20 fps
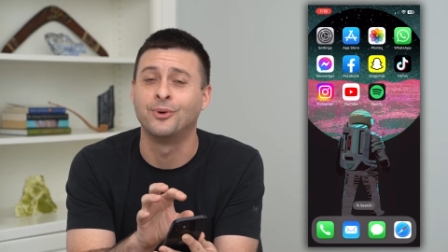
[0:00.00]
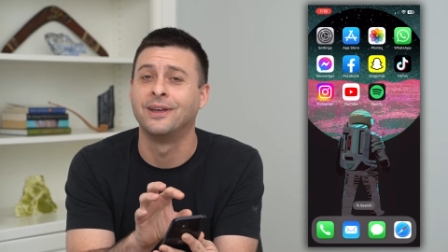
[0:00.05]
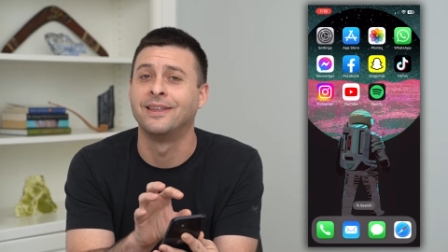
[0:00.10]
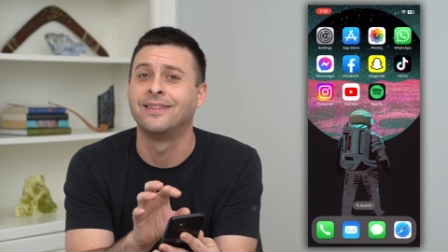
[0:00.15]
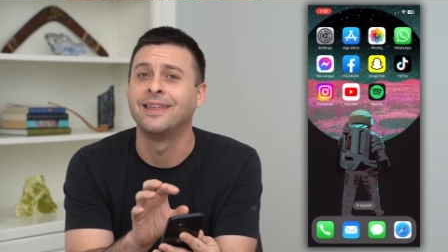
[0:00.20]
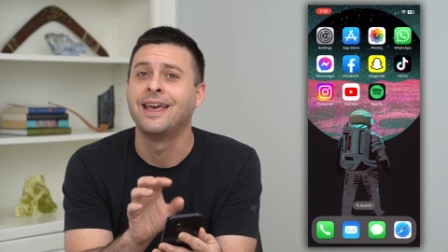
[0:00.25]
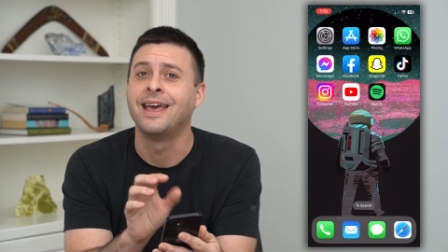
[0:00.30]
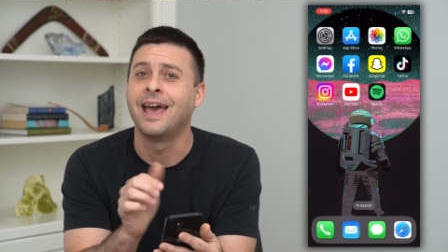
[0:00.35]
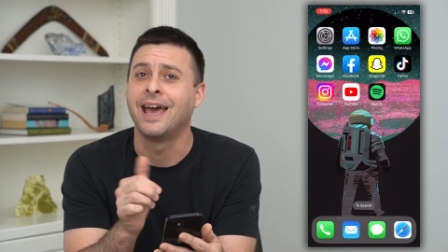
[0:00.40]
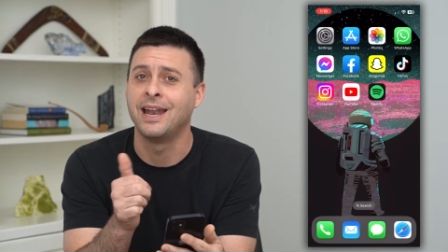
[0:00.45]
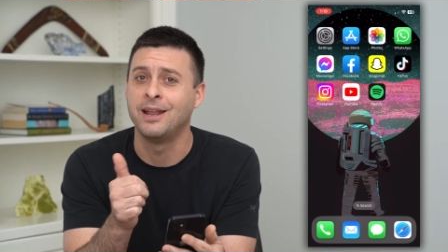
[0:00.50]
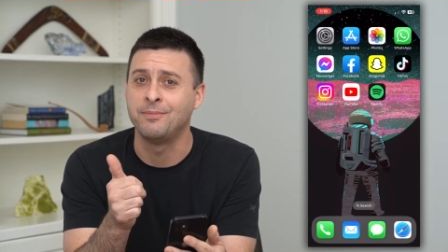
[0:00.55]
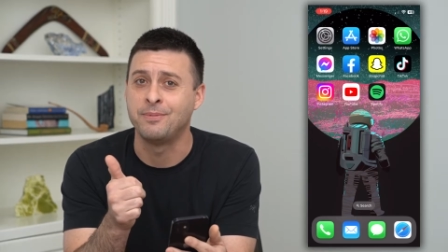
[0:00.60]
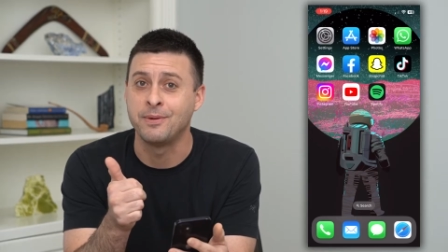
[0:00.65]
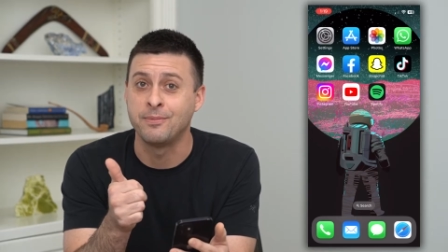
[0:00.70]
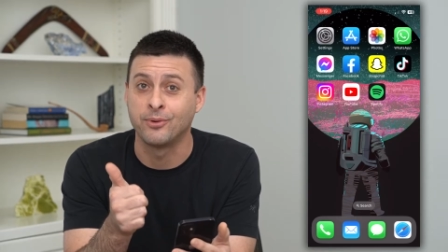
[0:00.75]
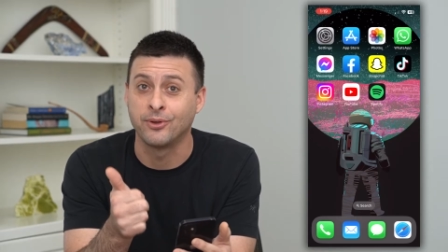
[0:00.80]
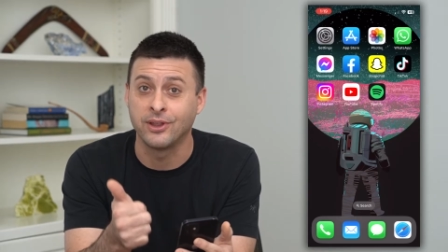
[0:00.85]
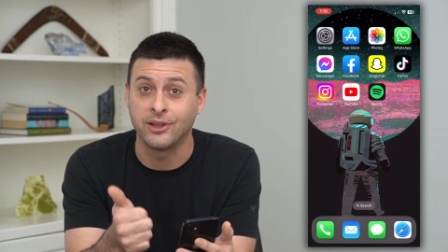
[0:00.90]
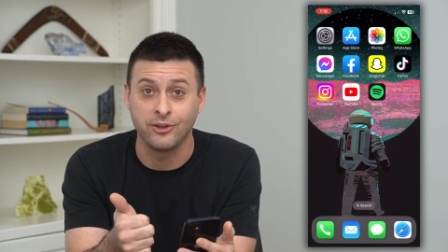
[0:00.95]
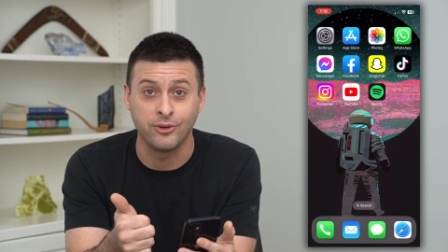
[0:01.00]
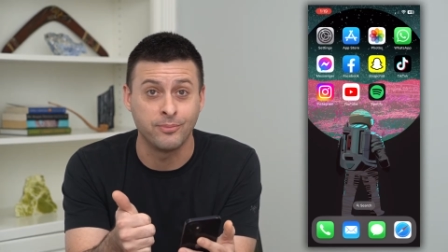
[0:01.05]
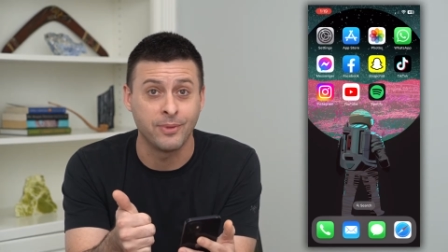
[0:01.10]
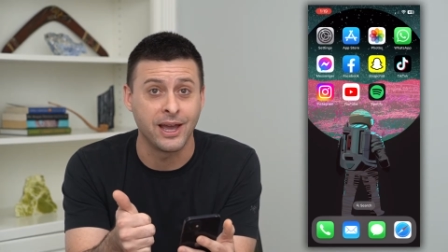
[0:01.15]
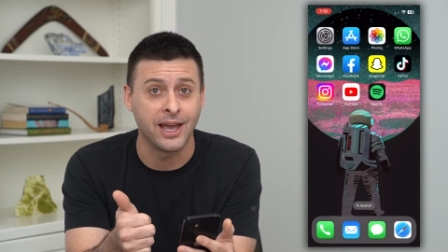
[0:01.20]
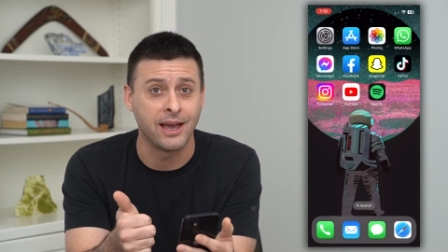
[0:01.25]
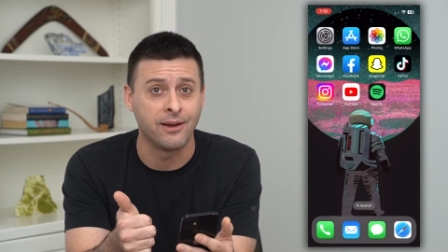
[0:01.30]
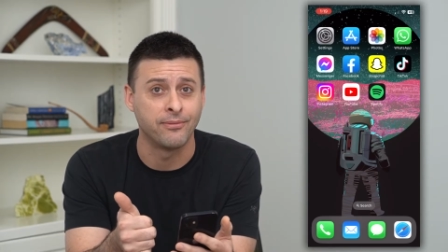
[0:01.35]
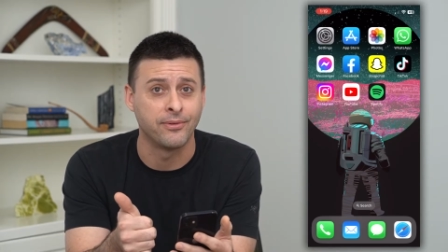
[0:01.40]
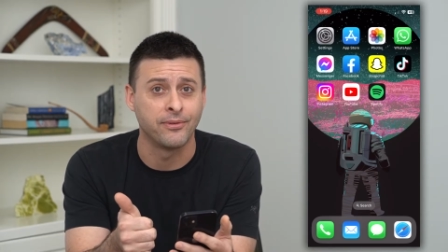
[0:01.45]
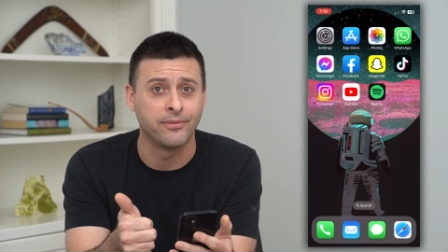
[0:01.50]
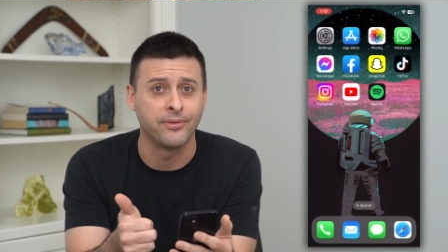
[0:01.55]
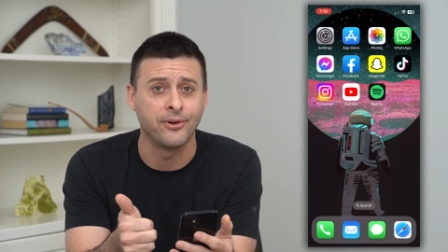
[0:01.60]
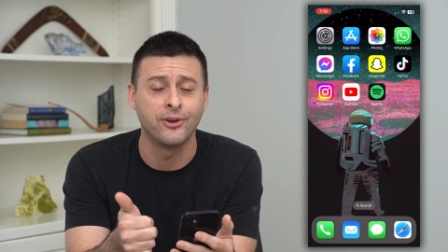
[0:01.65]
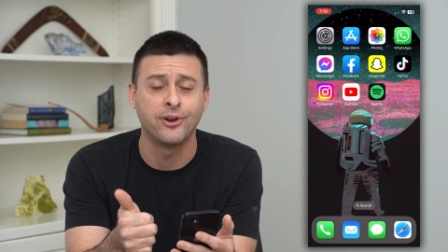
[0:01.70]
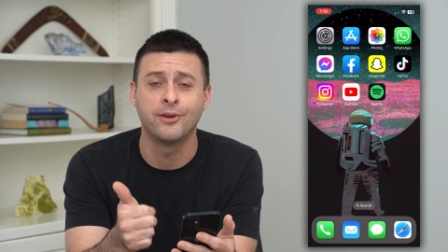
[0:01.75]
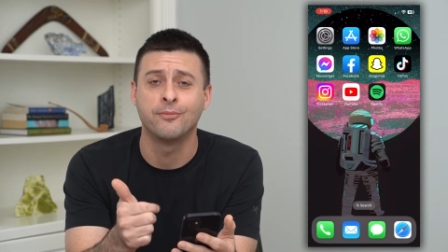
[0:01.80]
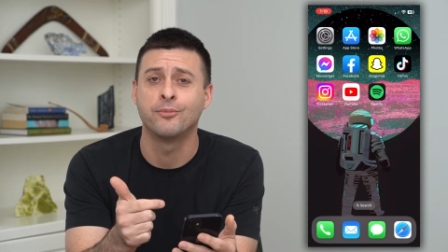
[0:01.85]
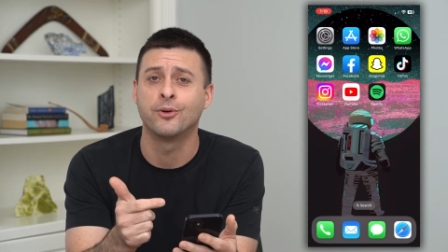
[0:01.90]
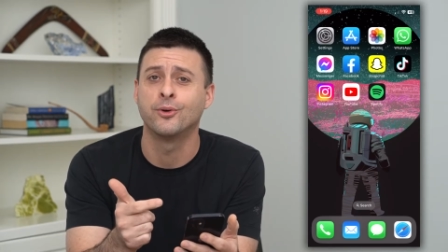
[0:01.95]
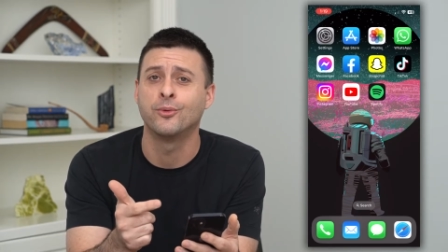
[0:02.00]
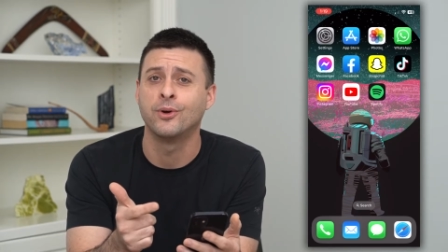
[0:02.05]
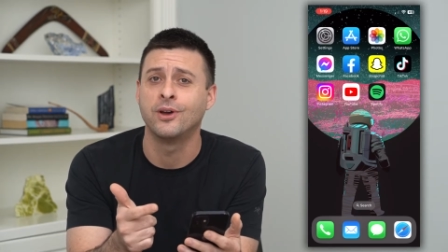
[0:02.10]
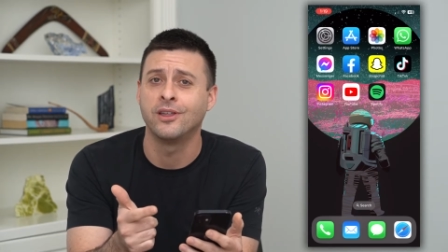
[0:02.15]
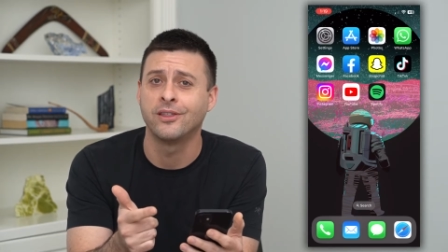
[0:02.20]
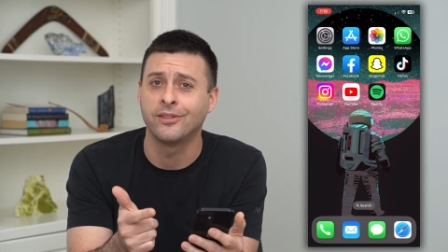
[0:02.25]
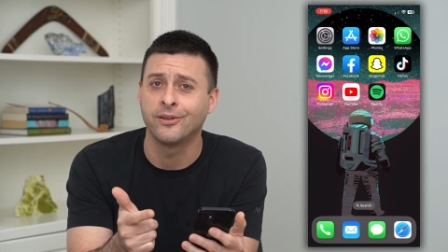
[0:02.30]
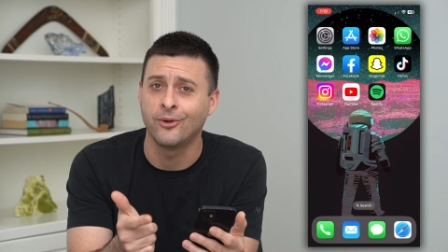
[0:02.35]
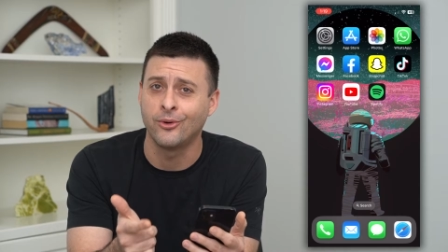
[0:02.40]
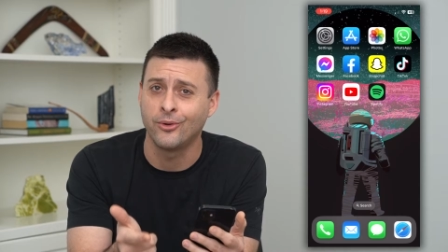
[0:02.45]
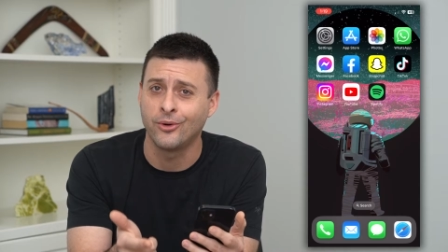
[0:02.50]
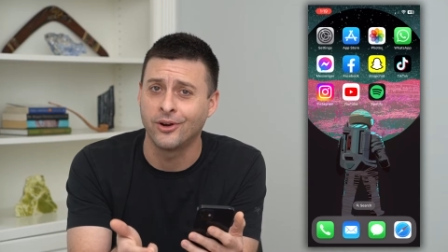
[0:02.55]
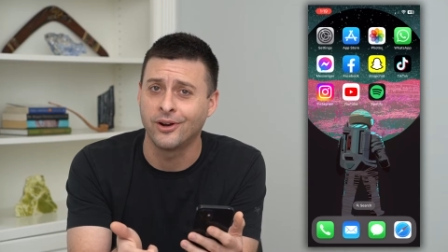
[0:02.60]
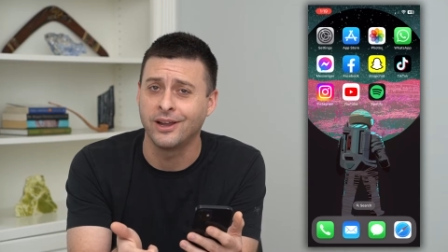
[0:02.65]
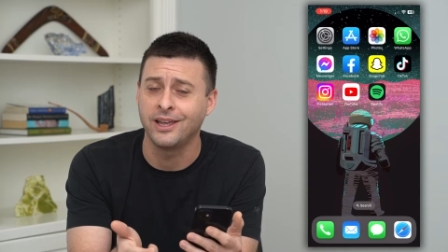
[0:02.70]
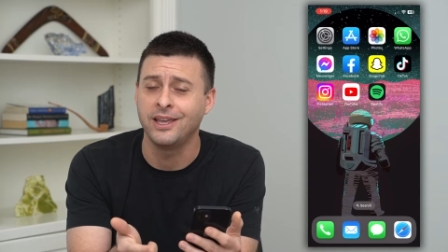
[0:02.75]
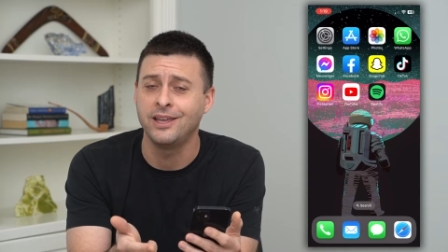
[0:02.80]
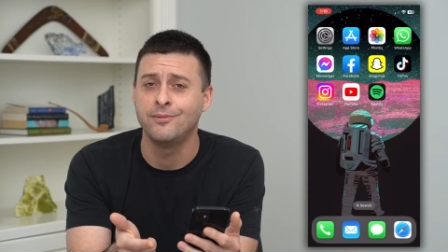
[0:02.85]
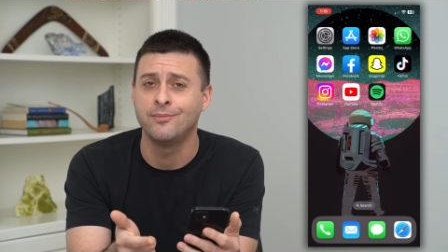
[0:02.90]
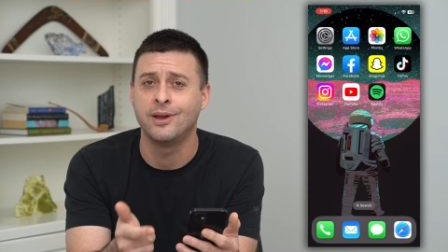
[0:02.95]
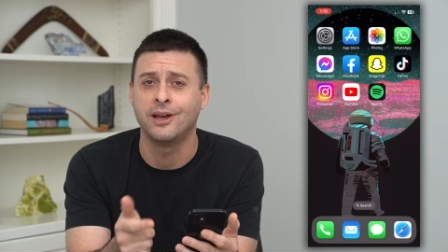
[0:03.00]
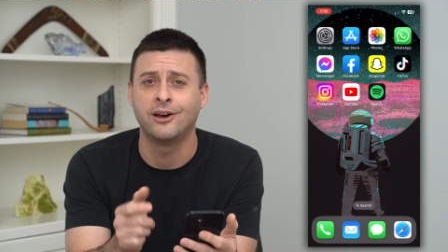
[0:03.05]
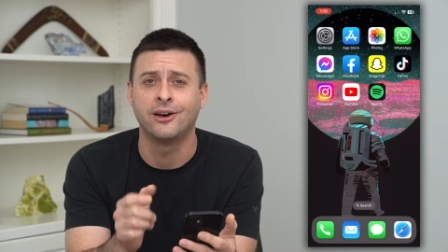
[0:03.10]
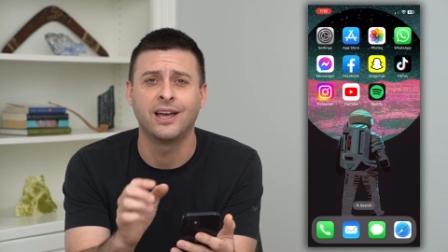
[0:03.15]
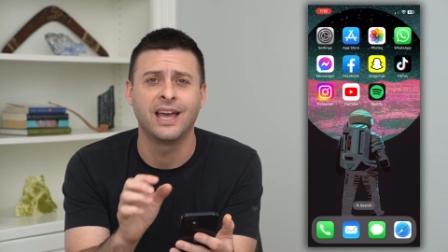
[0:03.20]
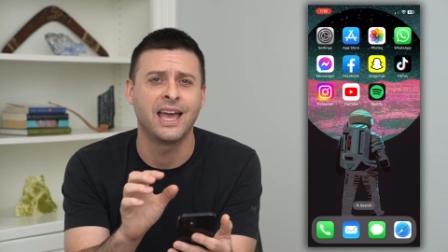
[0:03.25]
with any people that you might have a phone number with or email,